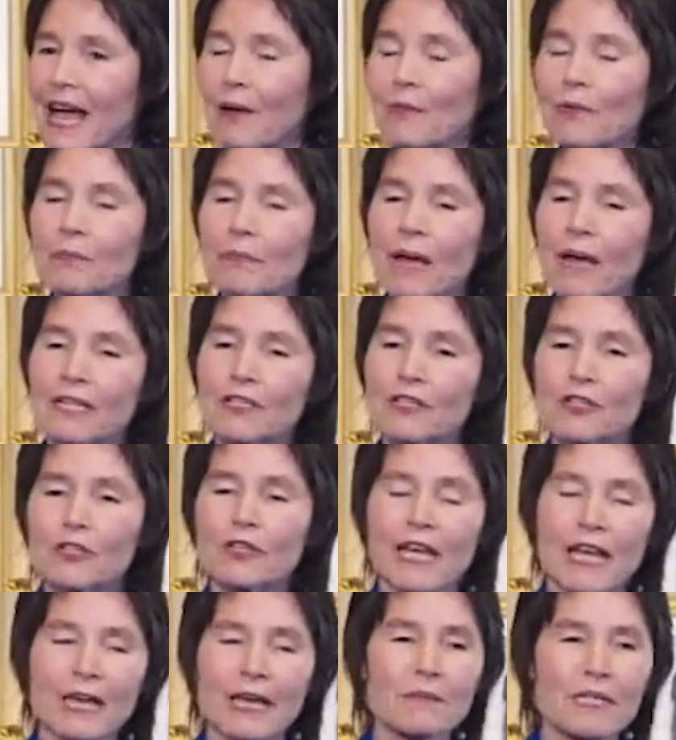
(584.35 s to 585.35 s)
When Master
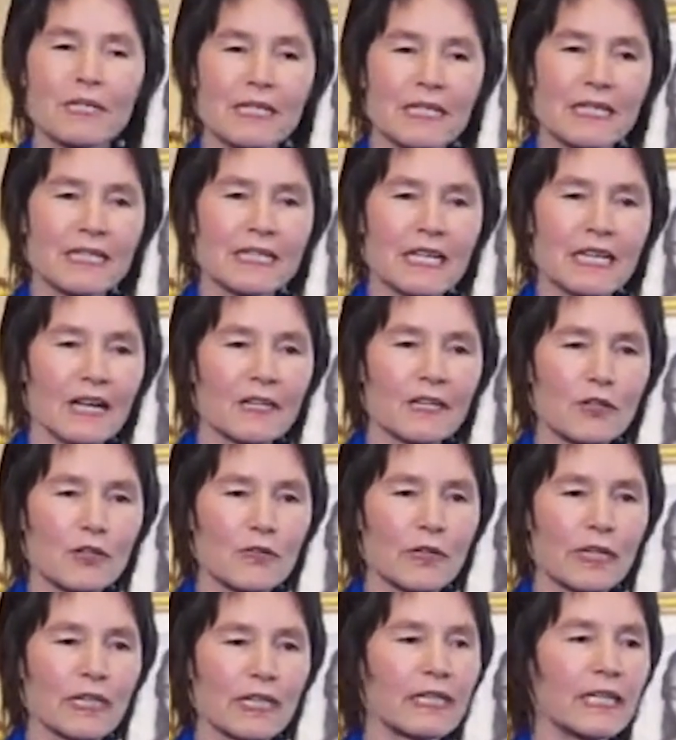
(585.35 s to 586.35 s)
came to this
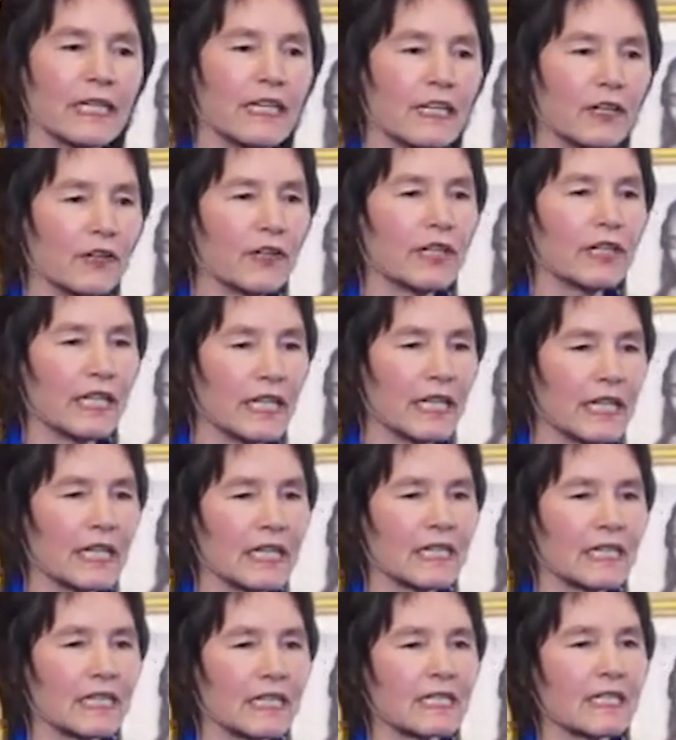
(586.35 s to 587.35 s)
country, and here he
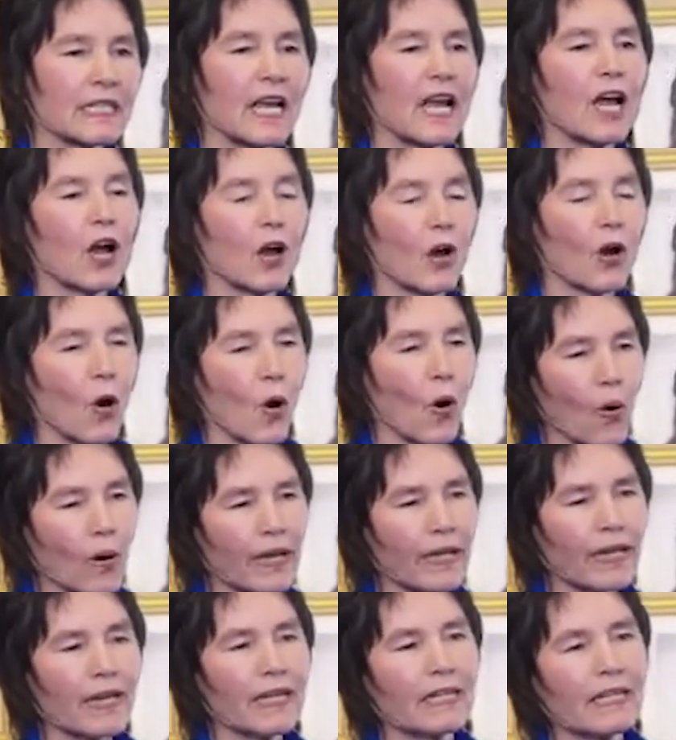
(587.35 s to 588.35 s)
is,
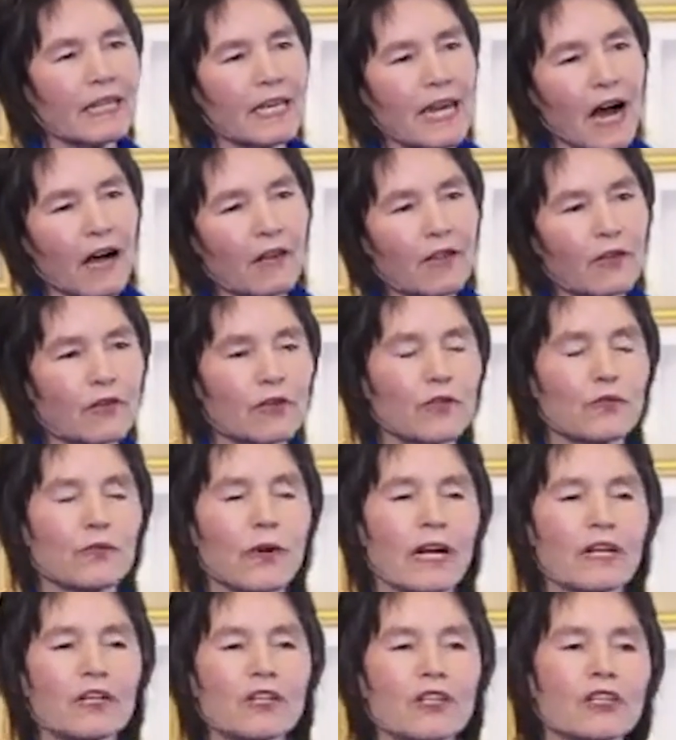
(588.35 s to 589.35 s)
going in the other
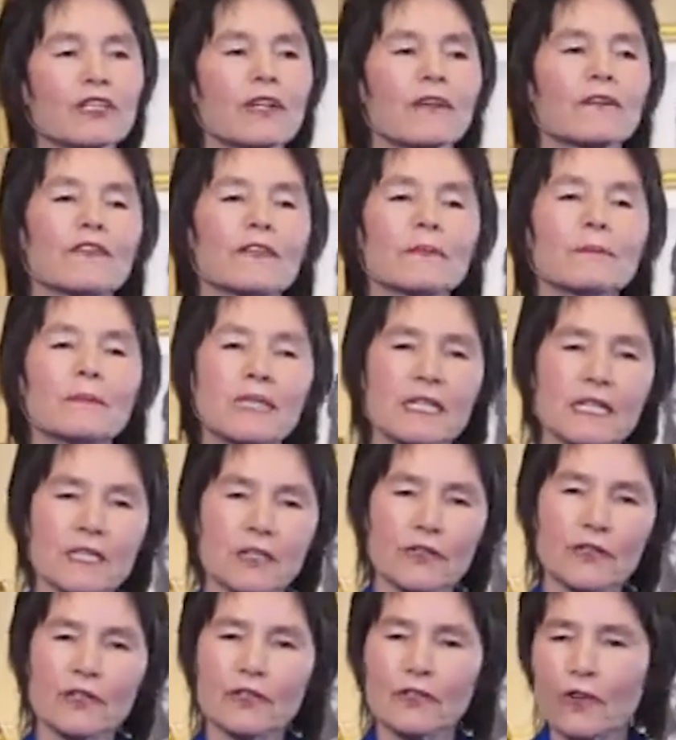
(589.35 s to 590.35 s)
direction of the
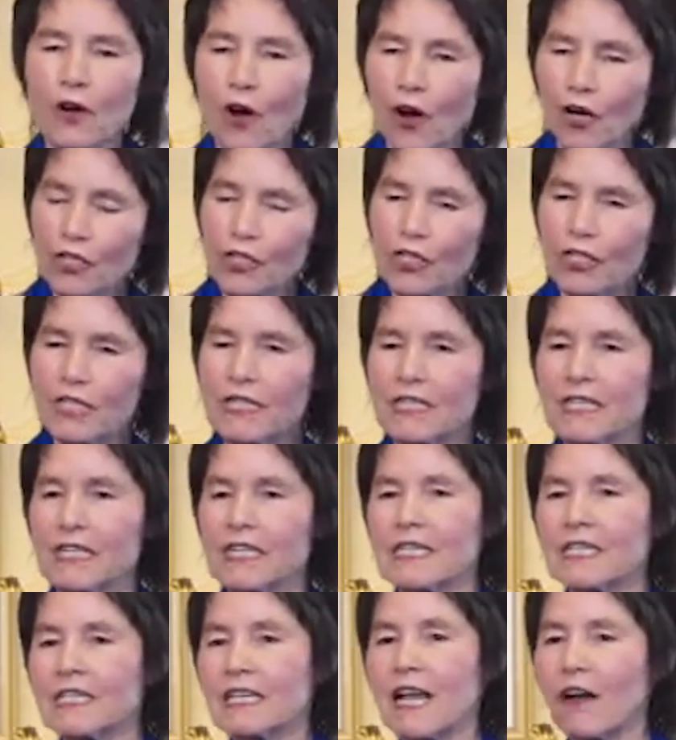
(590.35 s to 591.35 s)
material
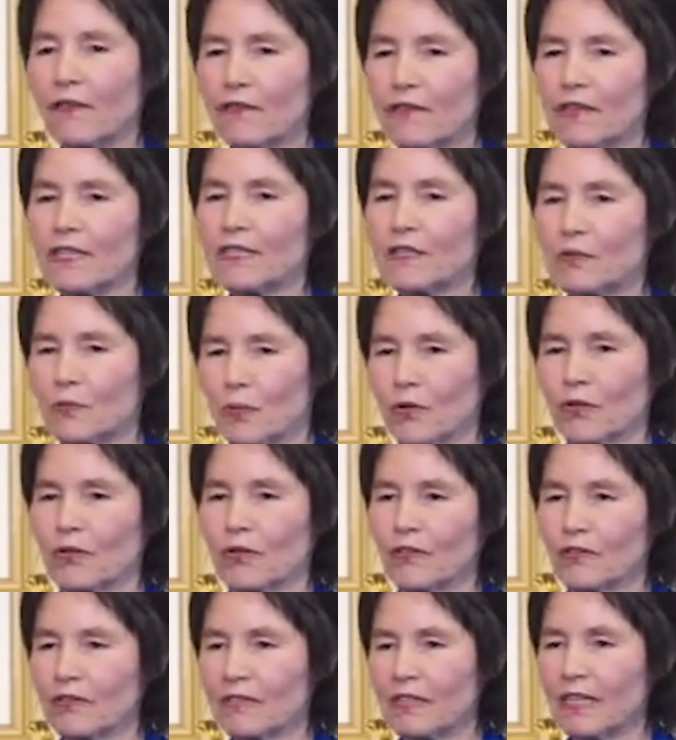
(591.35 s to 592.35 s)
consciousness of this
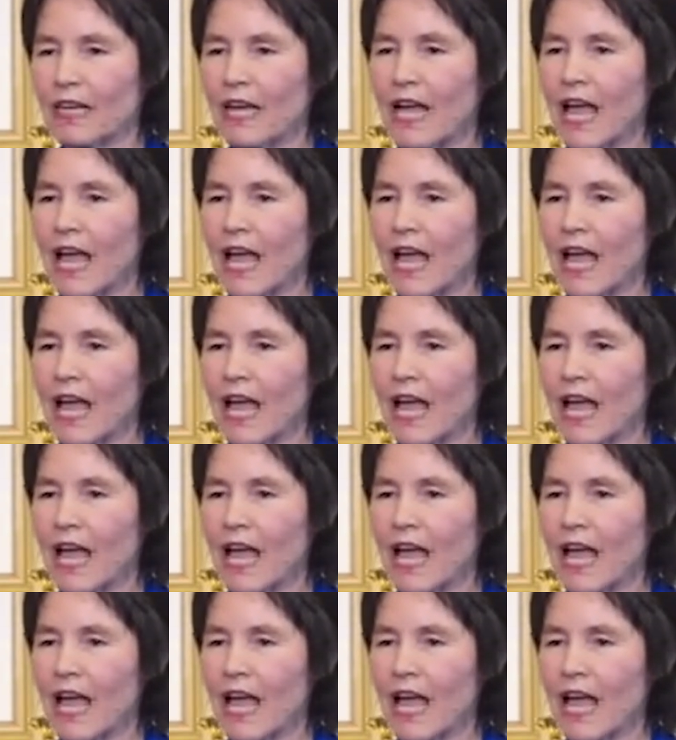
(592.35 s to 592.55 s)
world.